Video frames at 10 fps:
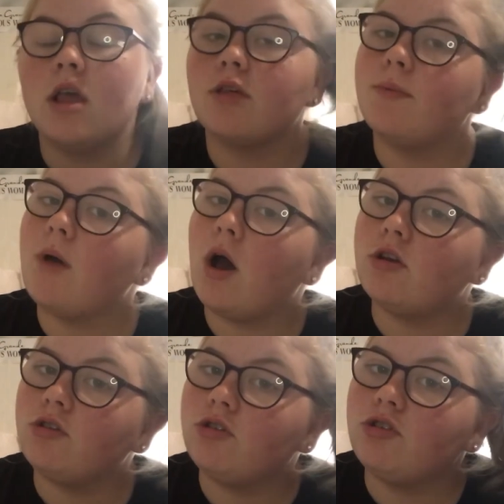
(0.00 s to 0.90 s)
So
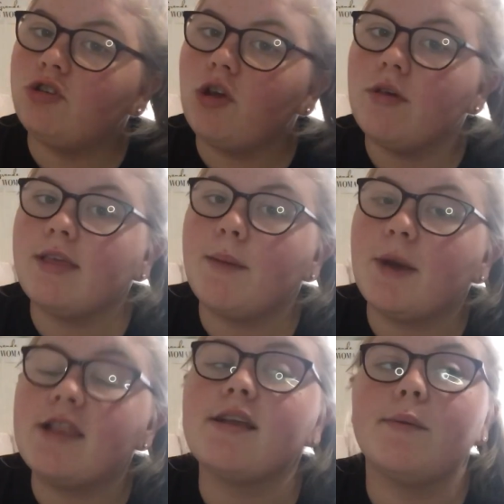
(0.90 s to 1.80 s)
on Tuesday
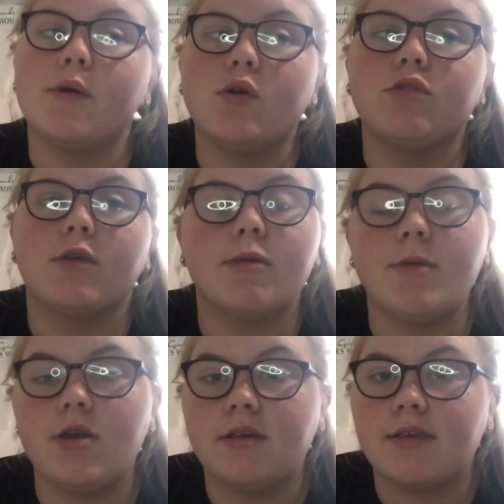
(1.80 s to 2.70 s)
and Wednesday we were going to a
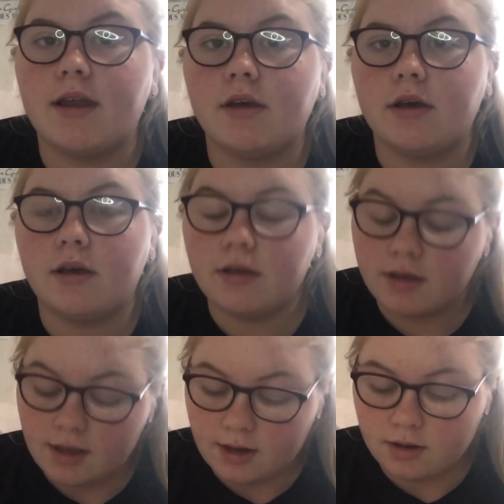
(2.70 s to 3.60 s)
community centre
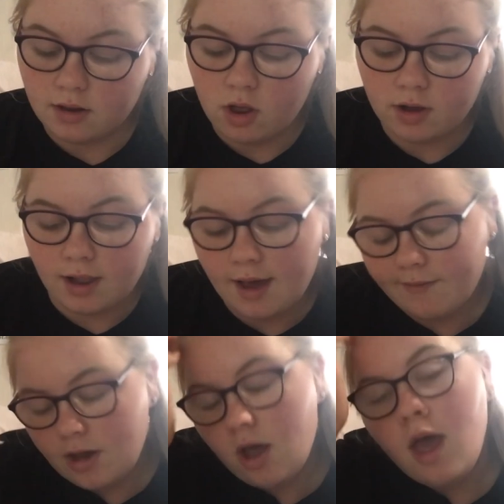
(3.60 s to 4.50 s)
in the local
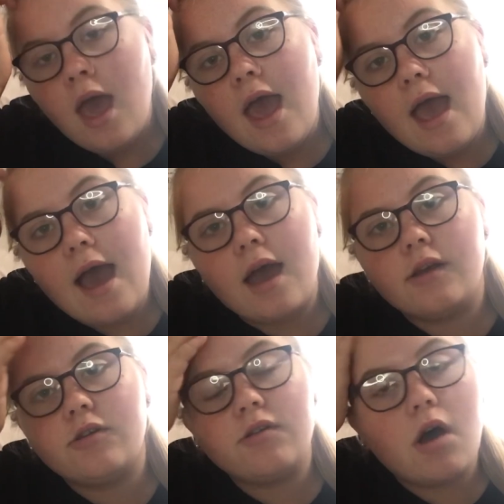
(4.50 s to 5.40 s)
area,
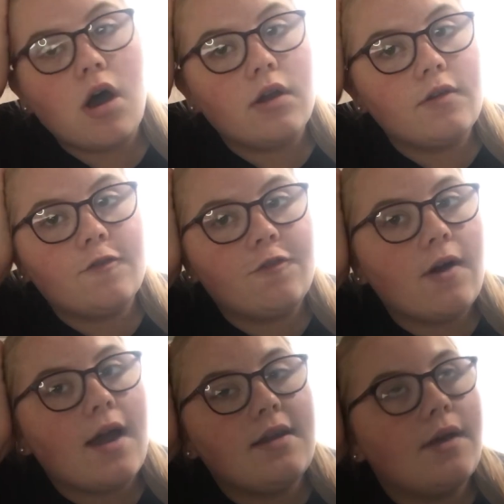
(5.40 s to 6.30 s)
and on
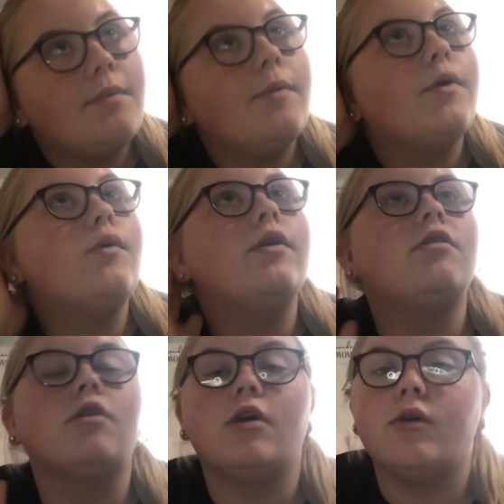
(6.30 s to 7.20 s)
Friday we were going
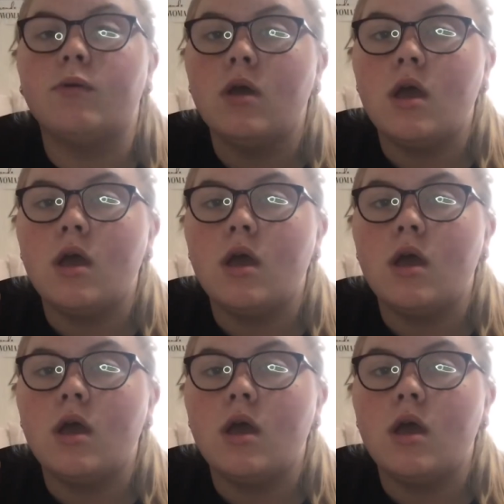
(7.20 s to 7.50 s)
to